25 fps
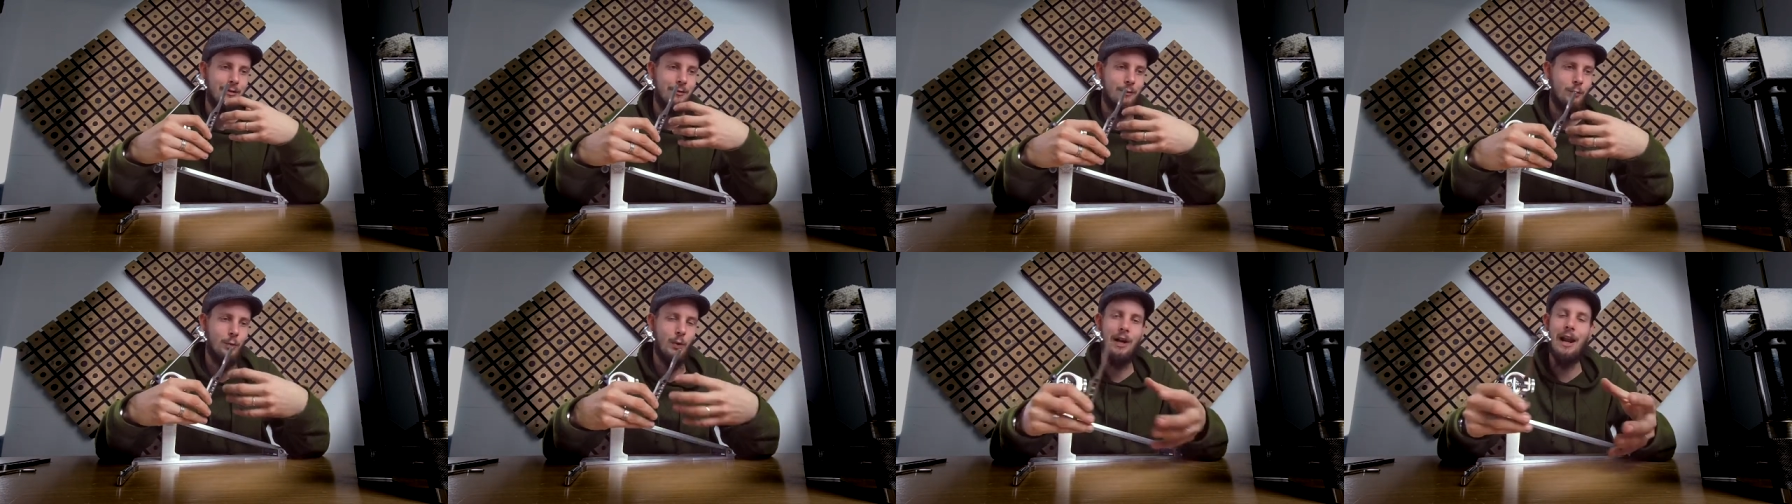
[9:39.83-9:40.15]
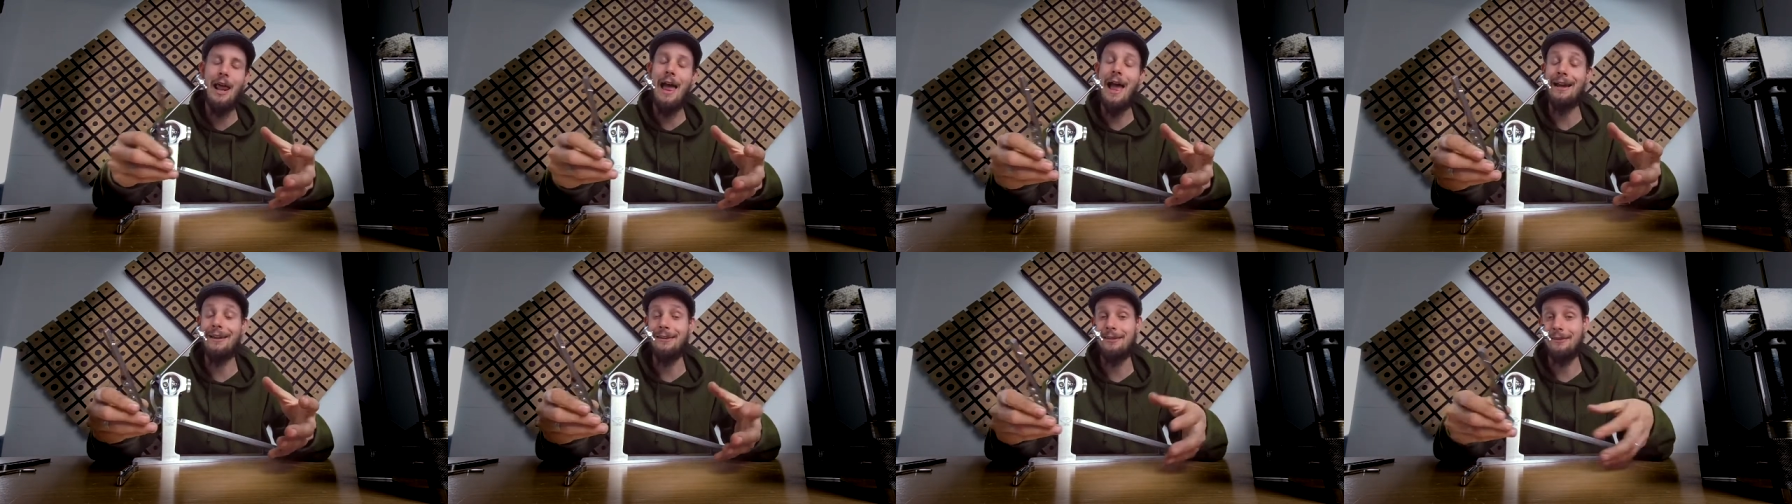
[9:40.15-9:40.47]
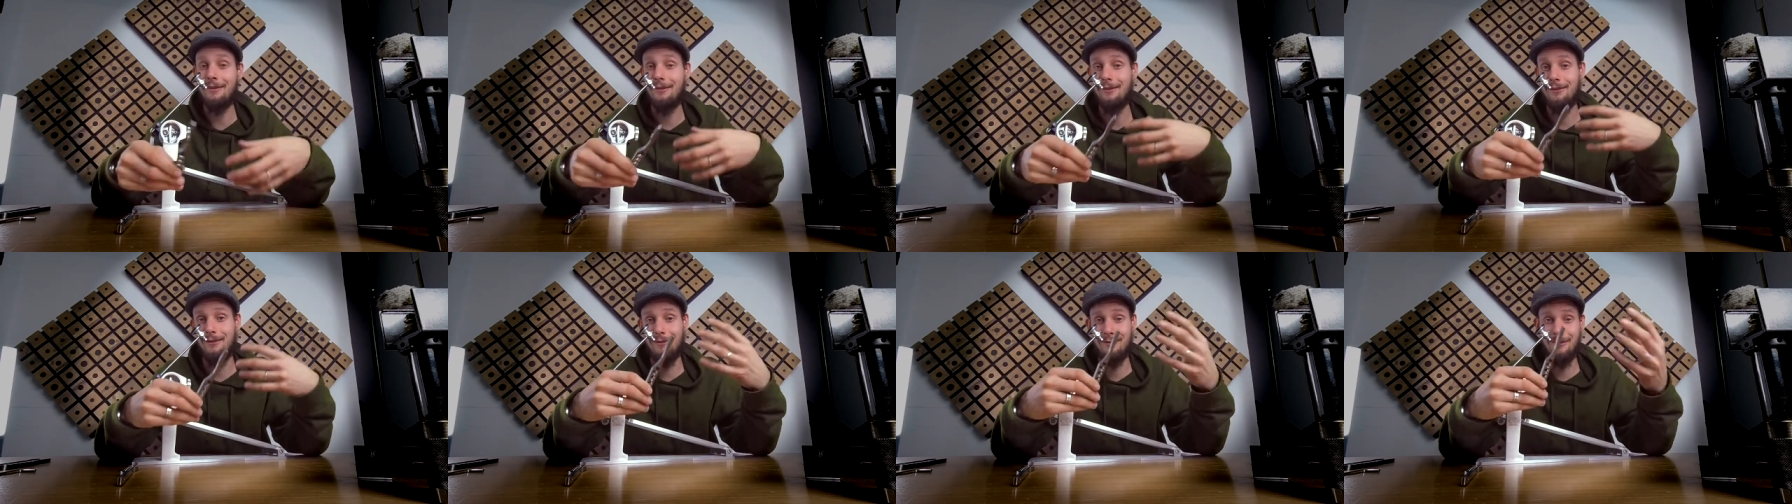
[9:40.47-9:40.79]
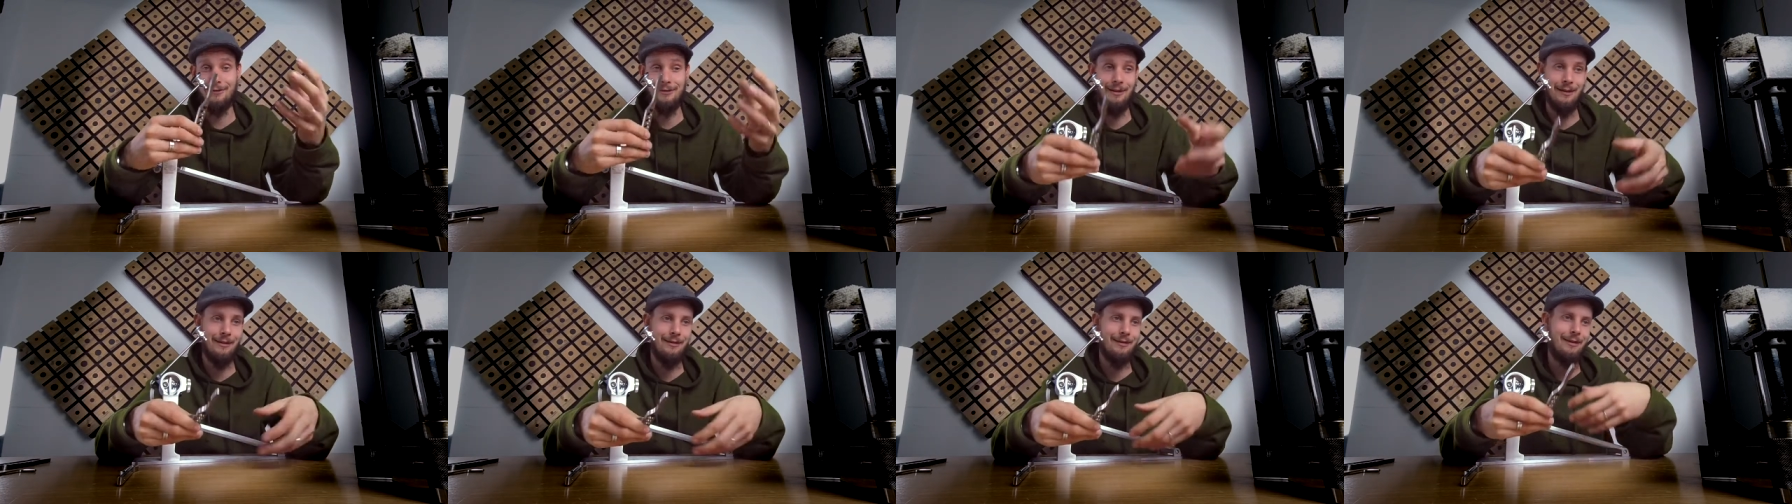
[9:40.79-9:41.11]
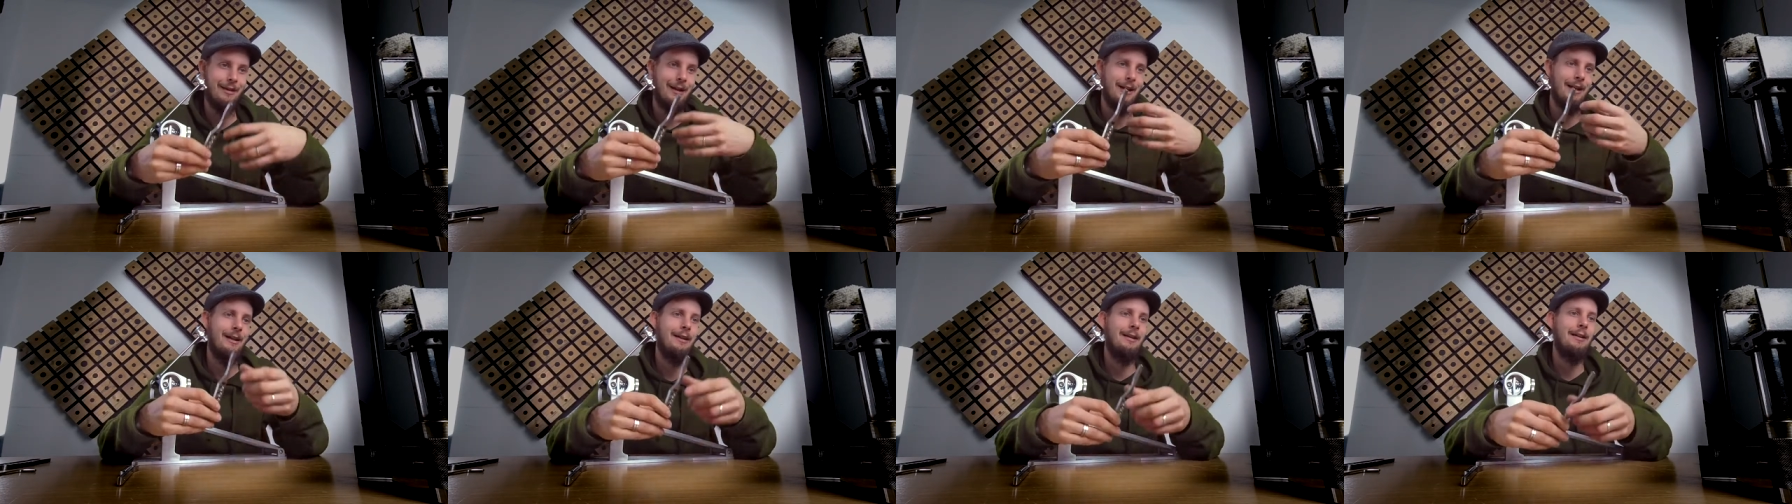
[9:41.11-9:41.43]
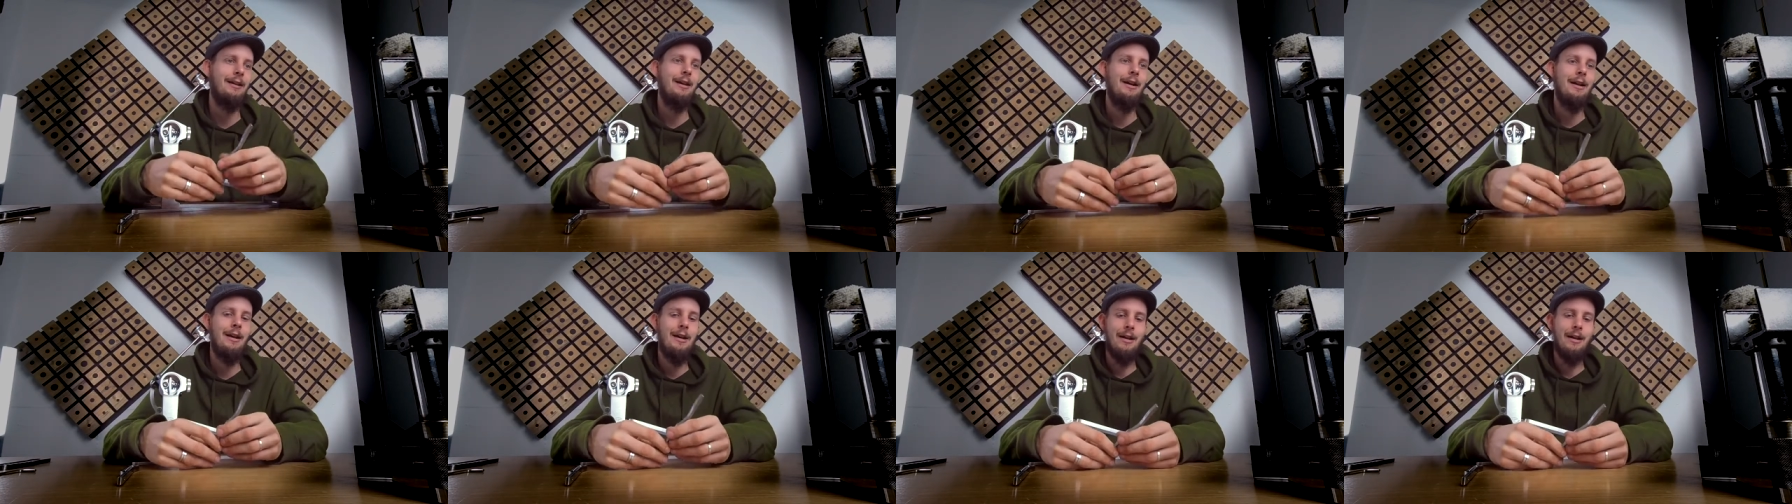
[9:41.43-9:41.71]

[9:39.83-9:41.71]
relaxed, let's say,